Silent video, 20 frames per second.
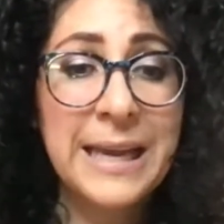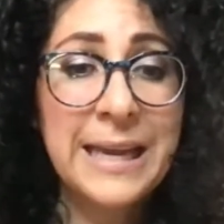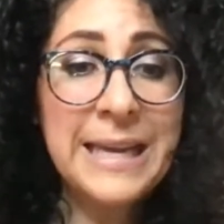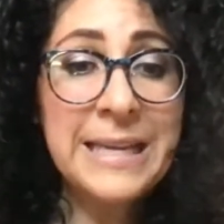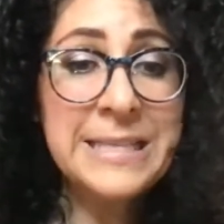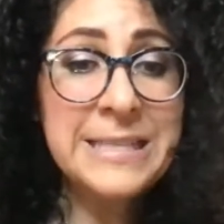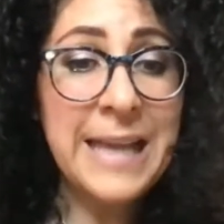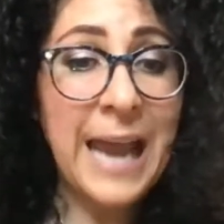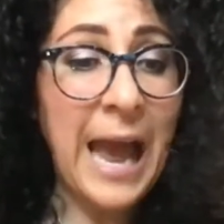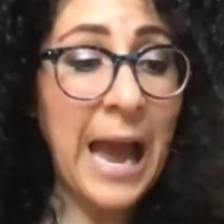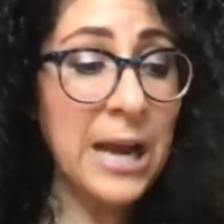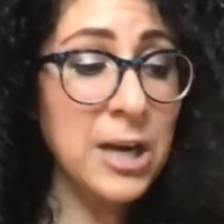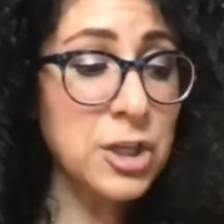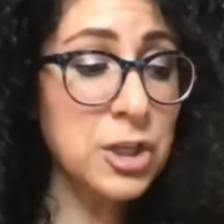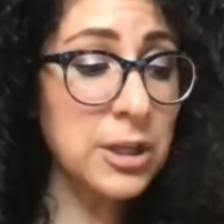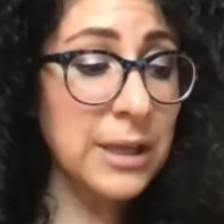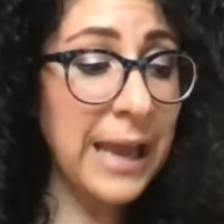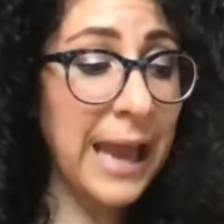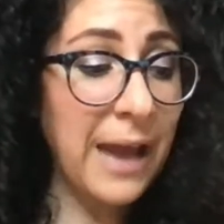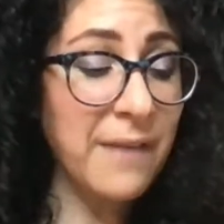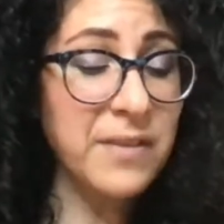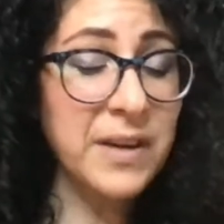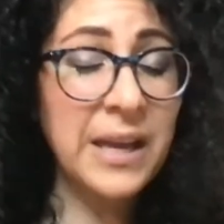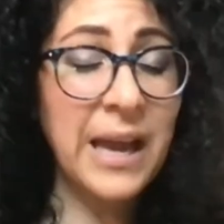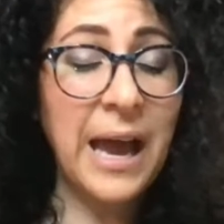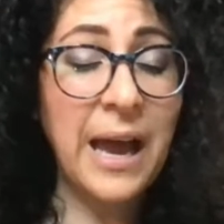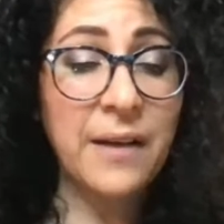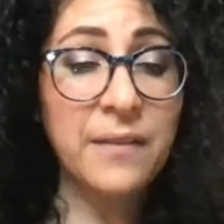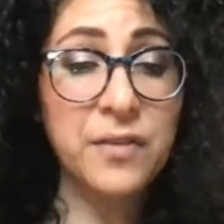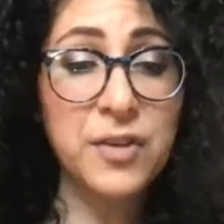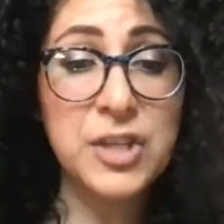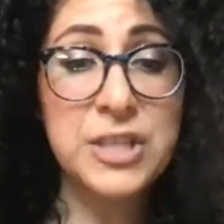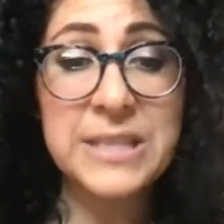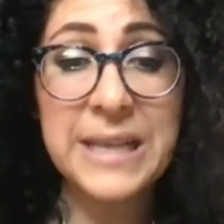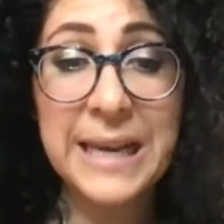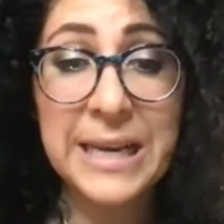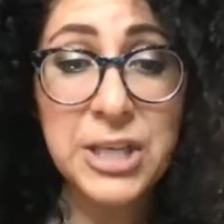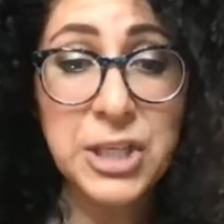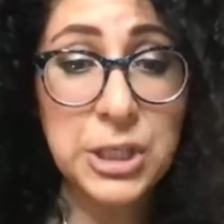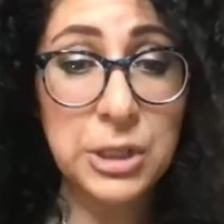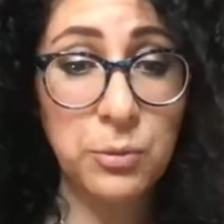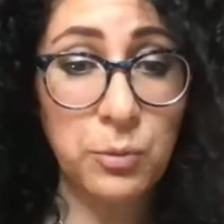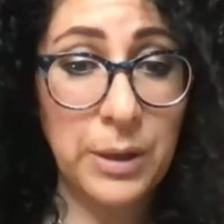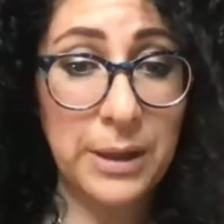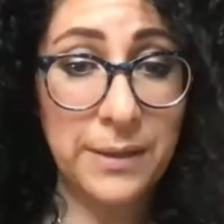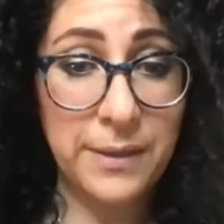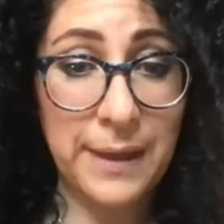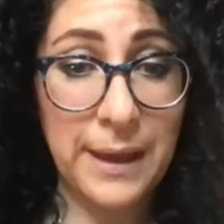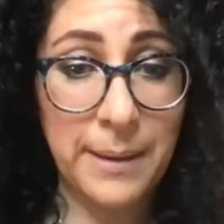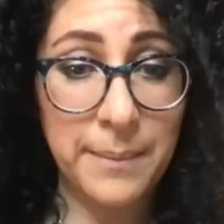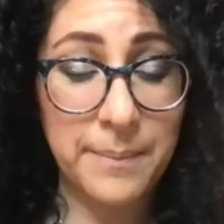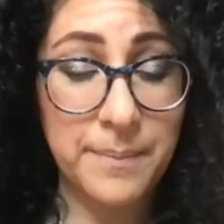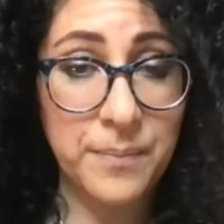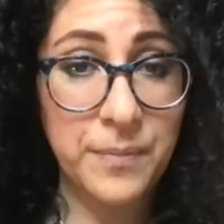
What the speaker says: is to actually have a conversation with them.